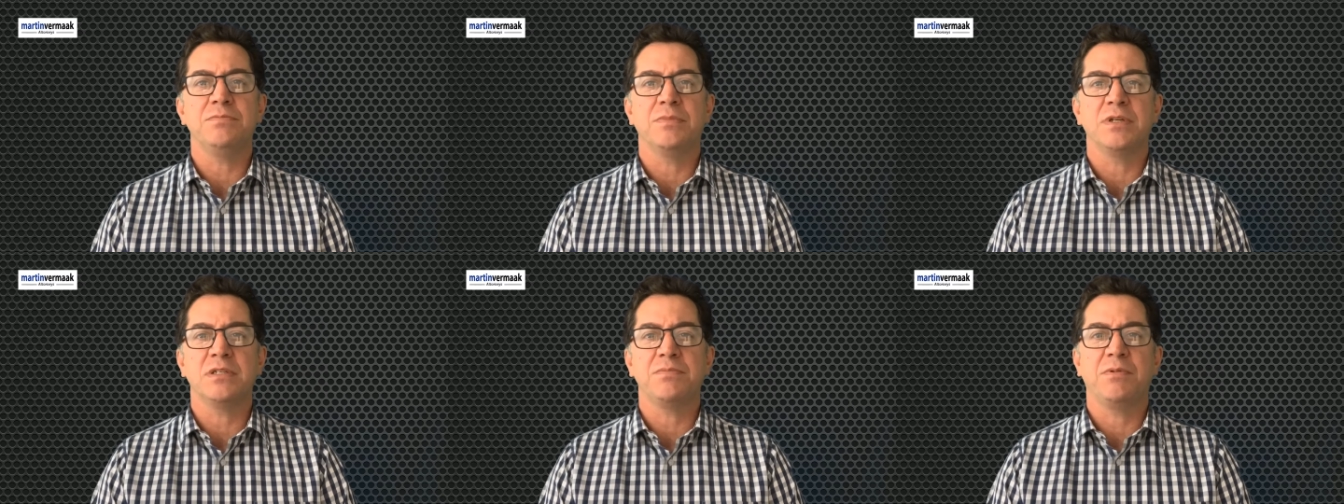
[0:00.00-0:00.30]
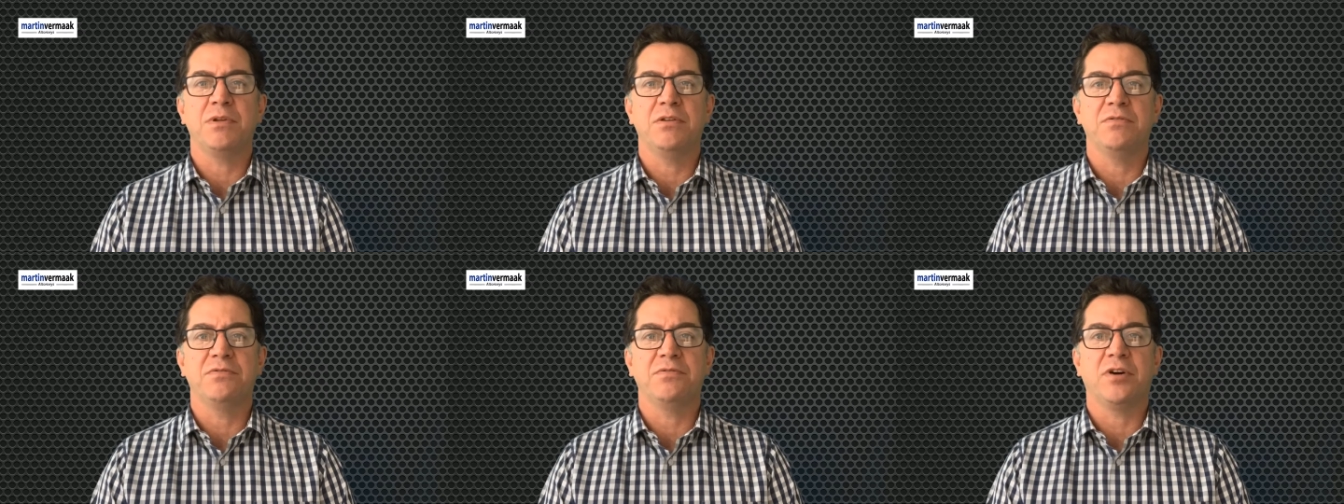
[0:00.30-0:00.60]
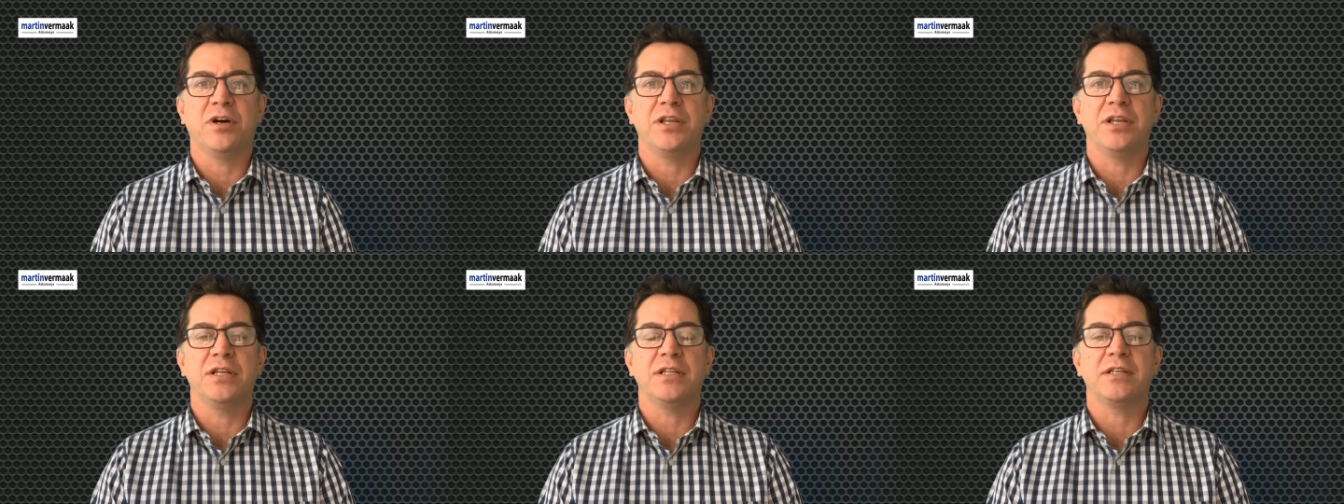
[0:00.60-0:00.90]
must be
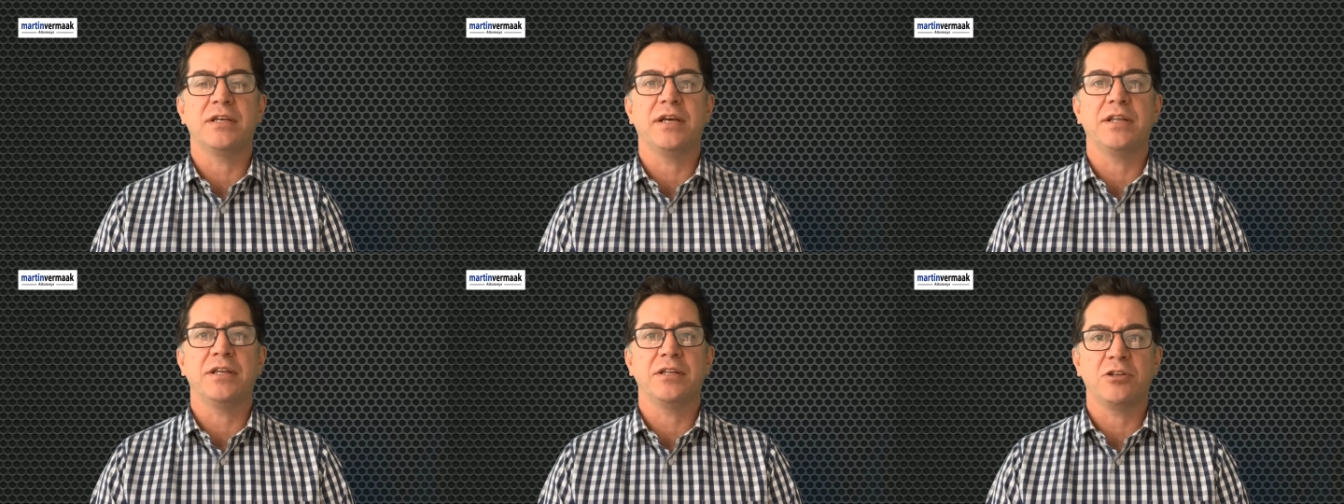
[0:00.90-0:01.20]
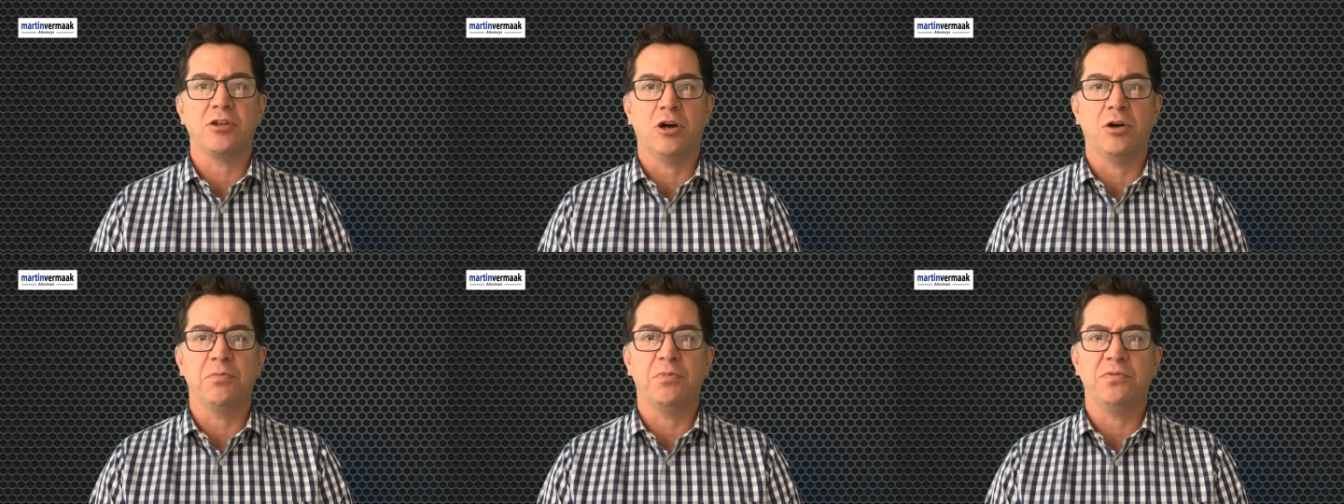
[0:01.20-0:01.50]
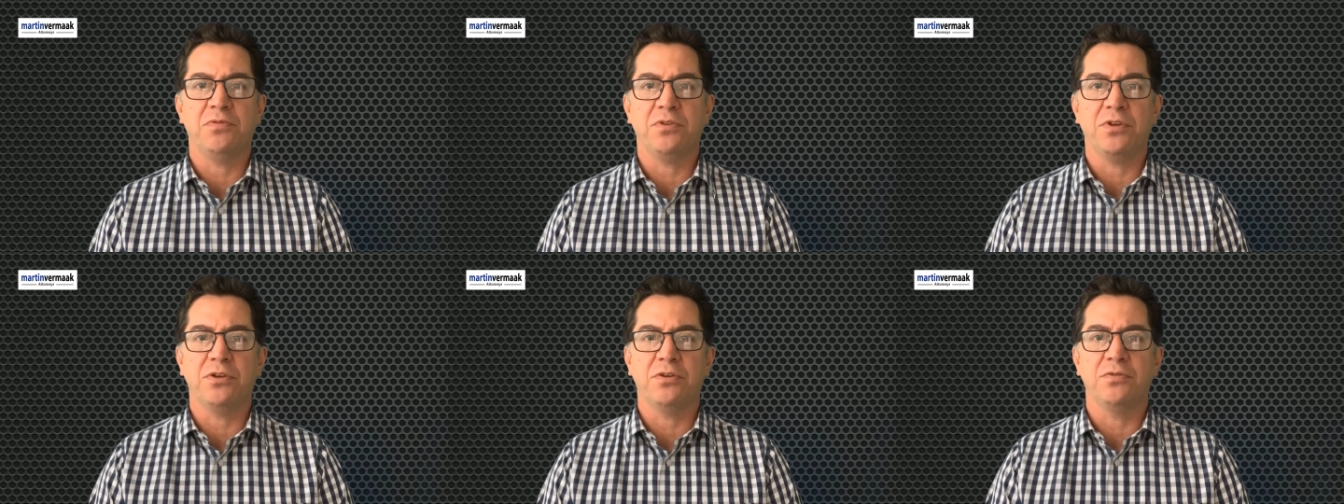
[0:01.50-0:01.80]
divided at a time
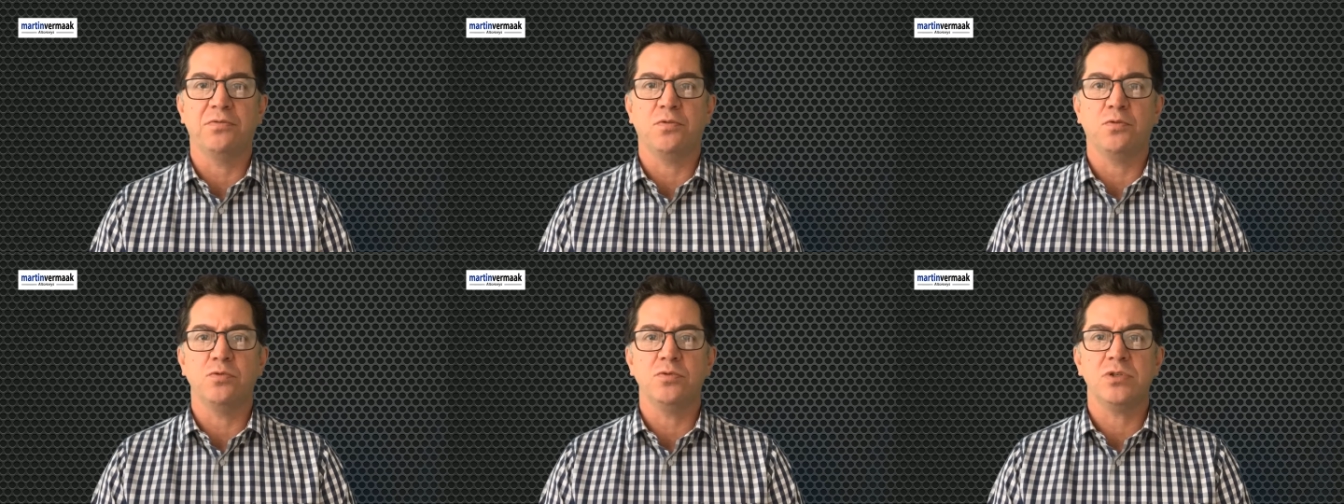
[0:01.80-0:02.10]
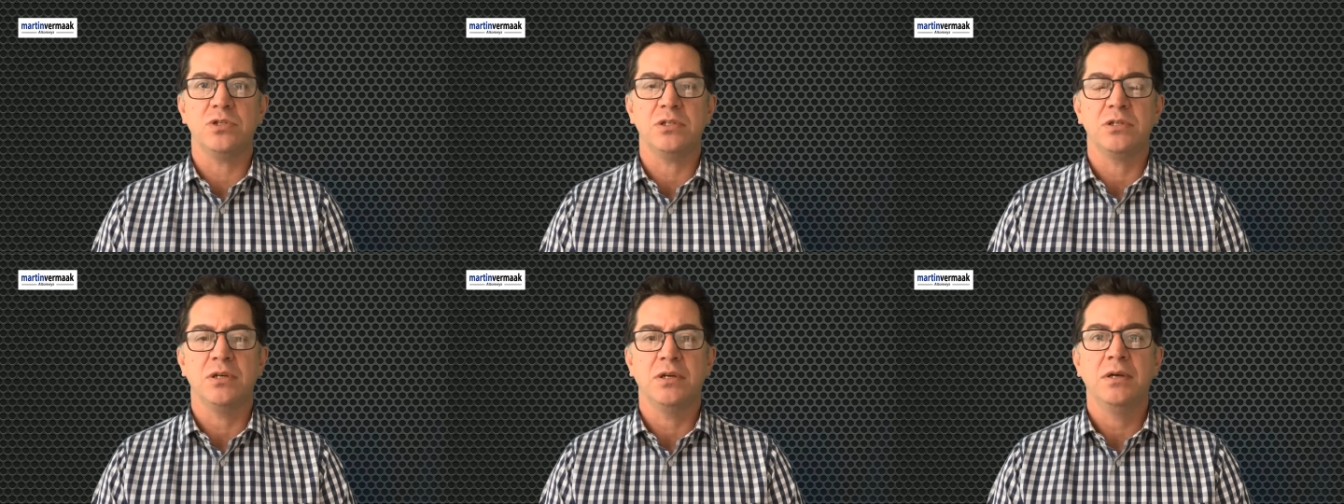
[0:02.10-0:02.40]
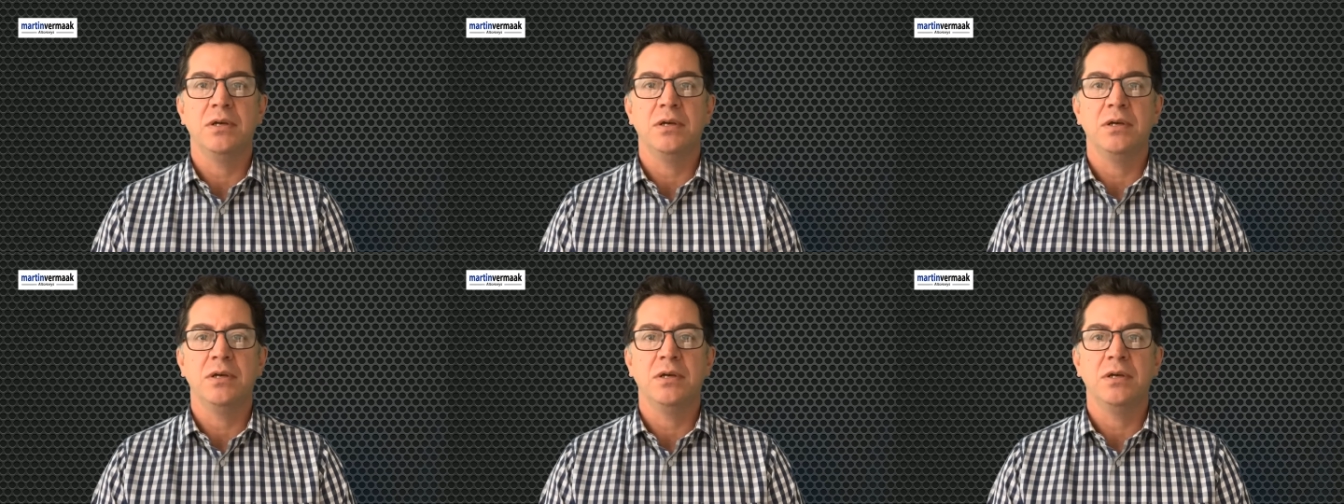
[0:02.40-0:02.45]
of the divorce?